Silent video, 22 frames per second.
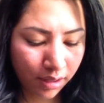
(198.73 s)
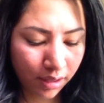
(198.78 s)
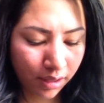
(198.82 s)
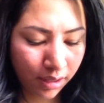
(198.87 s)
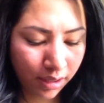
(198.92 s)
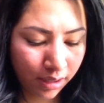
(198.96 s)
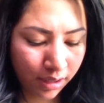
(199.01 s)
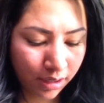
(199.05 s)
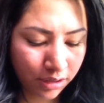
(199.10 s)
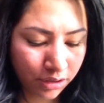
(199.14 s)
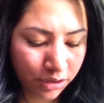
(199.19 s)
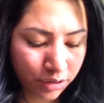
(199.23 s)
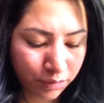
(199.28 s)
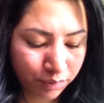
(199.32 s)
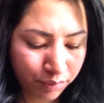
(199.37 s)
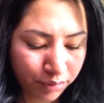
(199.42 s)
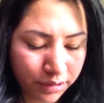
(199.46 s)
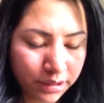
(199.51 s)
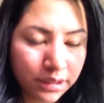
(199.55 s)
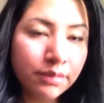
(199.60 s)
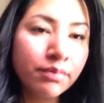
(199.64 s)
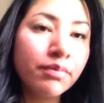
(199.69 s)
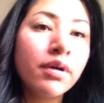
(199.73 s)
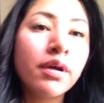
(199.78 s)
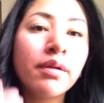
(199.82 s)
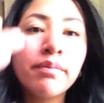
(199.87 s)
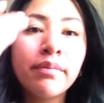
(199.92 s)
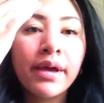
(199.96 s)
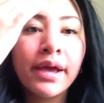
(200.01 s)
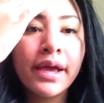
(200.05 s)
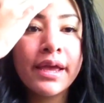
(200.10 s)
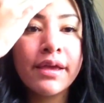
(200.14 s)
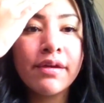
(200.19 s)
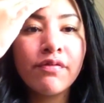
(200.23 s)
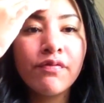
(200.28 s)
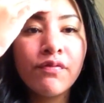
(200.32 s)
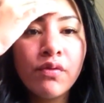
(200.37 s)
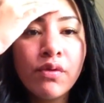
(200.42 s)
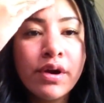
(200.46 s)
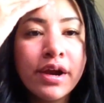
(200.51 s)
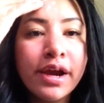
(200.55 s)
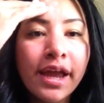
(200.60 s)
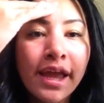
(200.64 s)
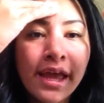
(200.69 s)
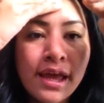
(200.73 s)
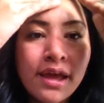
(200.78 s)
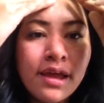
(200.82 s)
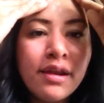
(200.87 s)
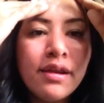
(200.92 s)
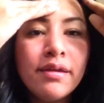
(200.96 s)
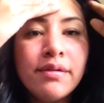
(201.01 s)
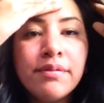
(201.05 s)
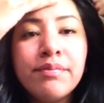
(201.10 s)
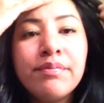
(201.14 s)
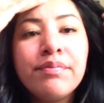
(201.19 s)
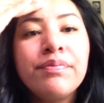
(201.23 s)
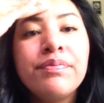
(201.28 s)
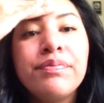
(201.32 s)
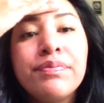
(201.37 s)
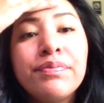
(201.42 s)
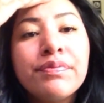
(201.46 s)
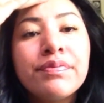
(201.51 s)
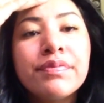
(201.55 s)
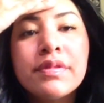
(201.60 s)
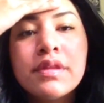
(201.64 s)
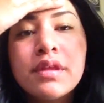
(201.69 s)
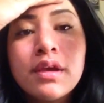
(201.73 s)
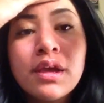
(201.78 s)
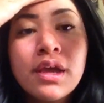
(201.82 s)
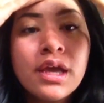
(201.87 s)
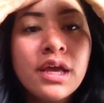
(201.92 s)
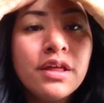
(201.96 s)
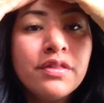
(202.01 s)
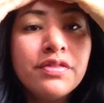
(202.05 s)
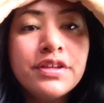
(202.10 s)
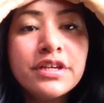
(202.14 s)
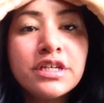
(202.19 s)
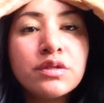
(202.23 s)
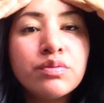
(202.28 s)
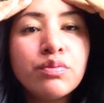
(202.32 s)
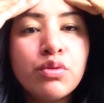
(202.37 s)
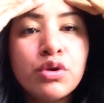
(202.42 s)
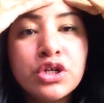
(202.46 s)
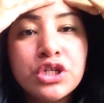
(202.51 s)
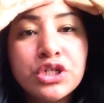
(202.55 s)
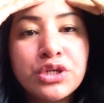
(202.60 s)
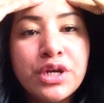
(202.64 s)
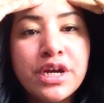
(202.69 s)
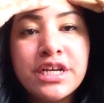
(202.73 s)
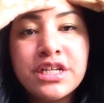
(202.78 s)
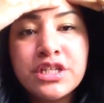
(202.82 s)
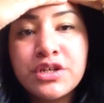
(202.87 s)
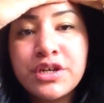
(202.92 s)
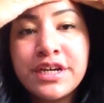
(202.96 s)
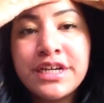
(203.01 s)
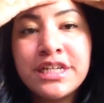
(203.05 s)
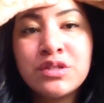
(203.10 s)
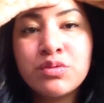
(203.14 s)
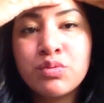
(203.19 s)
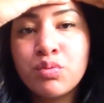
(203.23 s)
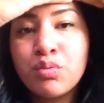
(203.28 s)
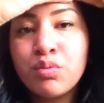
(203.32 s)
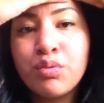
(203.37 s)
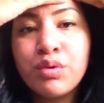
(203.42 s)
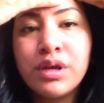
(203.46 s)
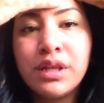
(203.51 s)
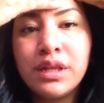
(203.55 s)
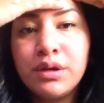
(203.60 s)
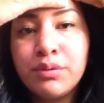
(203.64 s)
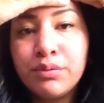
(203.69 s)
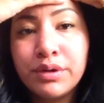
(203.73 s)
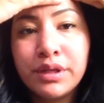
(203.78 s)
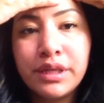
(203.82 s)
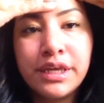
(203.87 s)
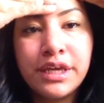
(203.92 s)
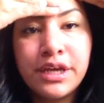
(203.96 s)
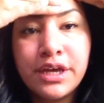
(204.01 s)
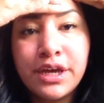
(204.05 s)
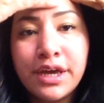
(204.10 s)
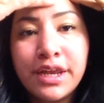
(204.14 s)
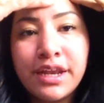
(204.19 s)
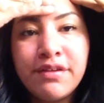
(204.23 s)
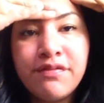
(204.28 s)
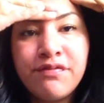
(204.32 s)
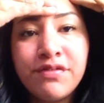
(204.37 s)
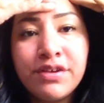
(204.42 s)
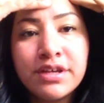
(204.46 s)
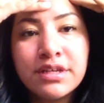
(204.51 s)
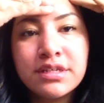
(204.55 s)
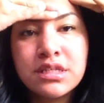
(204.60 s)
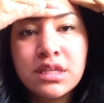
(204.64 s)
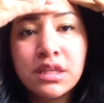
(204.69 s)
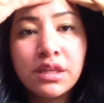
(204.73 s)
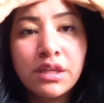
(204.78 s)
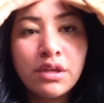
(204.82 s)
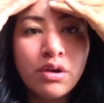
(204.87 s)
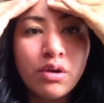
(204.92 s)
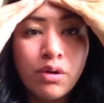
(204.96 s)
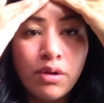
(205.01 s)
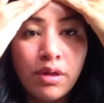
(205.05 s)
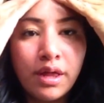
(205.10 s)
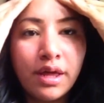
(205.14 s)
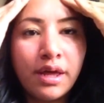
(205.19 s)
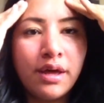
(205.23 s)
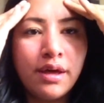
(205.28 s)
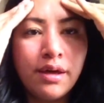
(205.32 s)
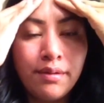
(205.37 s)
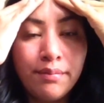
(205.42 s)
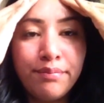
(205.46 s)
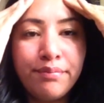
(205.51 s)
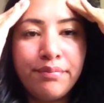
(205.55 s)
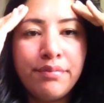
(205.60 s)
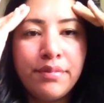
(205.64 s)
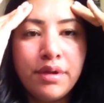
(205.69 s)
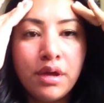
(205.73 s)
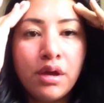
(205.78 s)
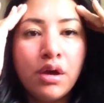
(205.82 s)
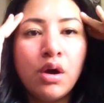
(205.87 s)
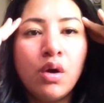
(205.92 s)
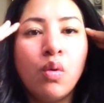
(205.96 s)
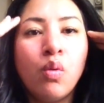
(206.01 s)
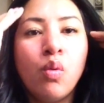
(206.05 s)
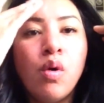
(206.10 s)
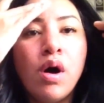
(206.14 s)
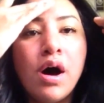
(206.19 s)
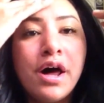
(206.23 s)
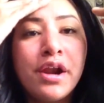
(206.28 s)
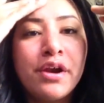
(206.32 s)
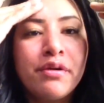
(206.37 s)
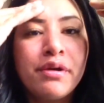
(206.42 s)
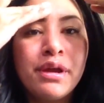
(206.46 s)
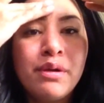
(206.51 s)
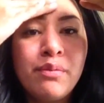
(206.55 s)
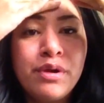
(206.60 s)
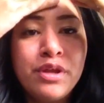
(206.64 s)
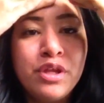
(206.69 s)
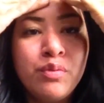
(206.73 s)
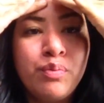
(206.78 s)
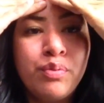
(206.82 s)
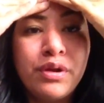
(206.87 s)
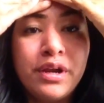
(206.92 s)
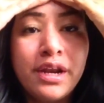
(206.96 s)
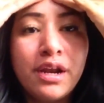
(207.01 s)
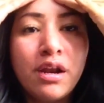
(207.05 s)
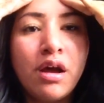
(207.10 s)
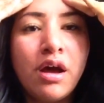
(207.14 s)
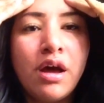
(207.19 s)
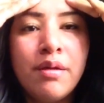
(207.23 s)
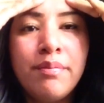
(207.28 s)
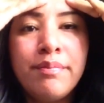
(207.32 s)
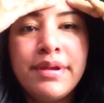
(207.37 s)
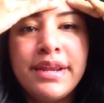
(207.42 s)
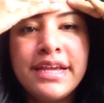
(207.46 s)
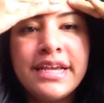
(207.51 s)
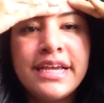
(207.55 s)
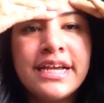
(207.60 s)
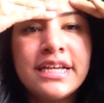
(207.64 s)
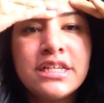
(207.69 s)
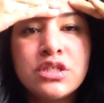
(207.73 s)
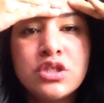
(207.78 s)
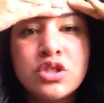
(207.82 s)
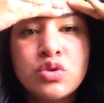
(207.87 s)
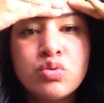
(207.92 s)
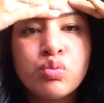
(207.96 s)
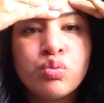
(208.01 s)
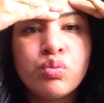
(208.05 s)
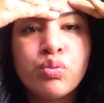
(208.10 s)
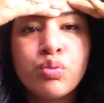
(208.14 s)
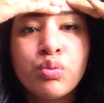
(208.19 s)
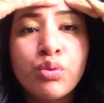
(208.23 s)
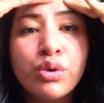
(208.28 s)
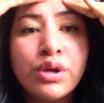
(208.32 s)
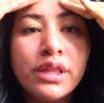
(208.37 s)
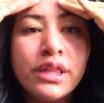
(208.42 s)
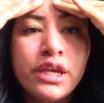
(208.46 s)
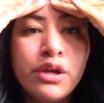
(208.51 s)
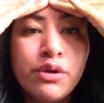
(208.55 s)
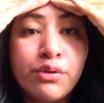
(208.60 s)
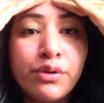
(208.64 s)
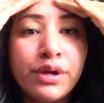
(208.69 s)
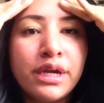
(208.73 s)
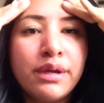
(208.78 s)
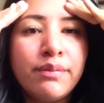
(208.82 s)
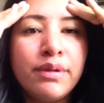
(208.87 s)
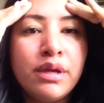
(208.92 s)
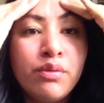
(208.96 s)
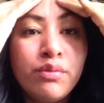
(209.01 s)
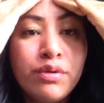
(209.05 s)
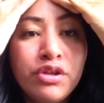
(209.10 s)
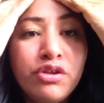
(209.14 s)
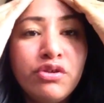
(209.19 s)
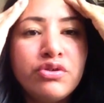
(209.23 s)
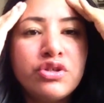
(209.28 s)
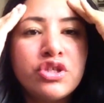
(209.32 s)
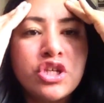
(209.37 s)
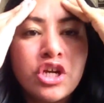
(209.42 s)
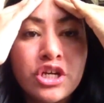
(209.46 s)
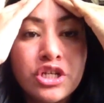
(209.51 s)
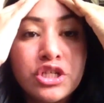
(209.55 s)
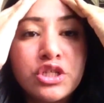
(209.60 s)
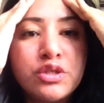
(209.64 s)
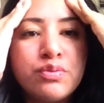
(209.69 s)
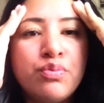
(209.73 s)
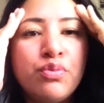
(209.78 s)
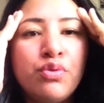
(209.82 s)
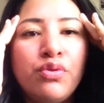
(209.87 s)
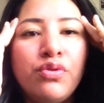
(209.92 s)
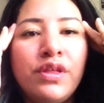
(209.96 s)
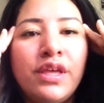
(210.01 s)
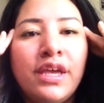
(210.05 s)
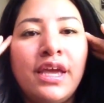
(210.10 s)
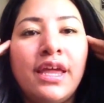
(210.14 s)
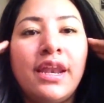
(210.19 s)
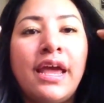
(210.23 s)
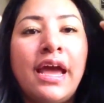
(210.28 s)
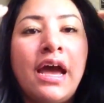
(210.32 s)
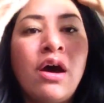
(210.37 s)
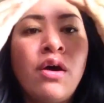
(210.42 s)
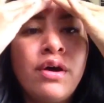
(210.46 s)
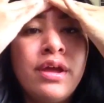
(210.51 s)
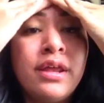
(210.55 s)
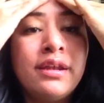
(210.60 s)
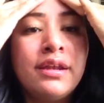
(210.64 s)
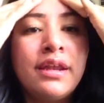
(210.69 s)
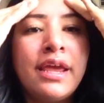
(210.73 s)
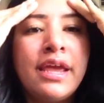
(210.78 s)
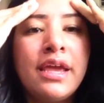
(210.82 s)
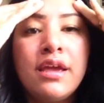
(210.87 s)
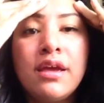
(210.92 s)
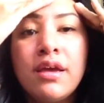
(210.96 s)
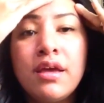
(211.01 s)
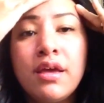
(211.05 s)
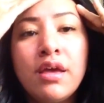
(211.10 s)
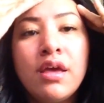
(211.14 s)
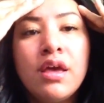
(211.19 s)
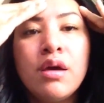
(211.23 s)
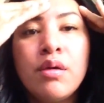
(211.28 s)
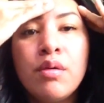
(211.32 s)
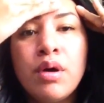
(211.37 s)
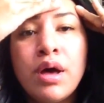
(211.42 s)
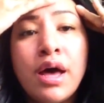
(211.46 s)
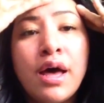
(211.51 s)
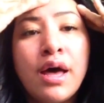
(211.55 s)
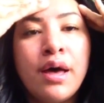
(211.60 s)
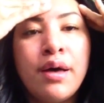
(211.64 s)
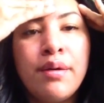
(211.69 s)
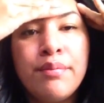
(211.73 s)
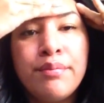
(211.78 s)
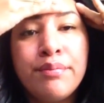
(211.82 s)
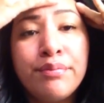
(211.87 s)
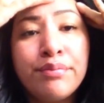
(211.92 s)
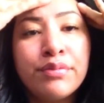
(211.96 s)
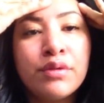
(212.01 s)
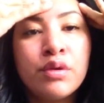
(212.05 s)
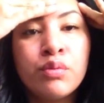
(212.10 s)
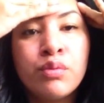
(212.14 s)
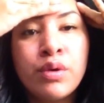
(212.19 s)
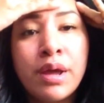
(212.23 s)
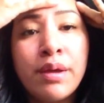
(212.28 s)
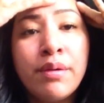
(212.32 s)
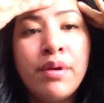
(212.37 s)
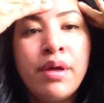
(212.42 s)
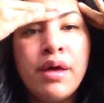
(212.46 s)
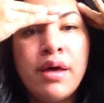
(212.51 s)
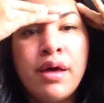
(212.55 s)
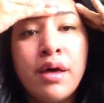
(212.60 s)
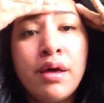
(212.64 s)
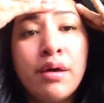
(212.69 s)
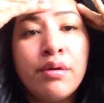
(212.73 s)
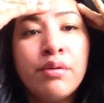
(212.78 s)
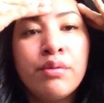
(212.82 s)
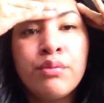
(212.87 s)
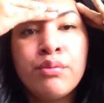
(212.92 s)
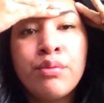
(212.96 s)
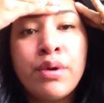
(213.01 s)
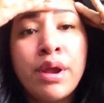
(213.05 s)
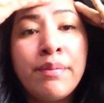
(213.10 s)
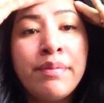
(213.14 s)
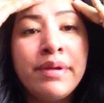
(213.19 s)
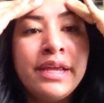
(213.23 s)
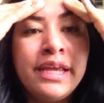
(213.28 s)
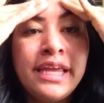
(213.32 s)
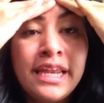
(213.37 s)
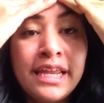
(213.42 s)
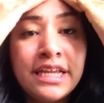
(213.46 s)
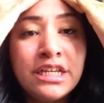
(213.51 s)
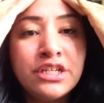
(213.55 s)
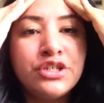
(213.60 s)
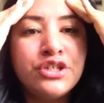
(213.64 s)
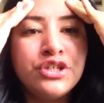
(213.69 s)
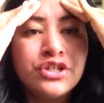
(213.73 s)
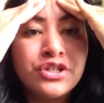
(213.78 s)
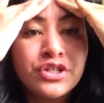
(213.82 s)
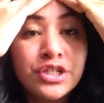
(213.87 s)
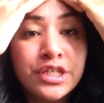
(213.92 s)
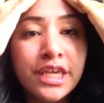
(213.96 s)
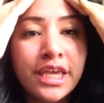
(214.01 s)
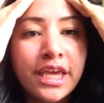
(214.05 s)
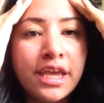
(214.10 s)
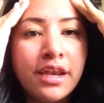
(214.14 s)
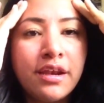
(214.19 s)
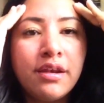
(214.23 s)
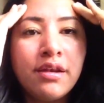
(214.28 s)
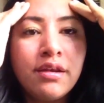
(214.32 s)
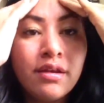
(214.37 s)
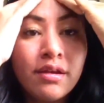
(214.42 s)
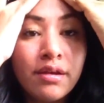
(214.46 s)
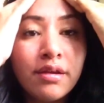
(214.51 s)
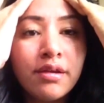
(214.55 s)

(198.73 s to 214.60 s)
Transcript: And just put some on my forehead. This moisturizer is really good. It feels a little watery when you put it on, but it gets really creamy when you start smoothing it out and like rubbing it into your skin.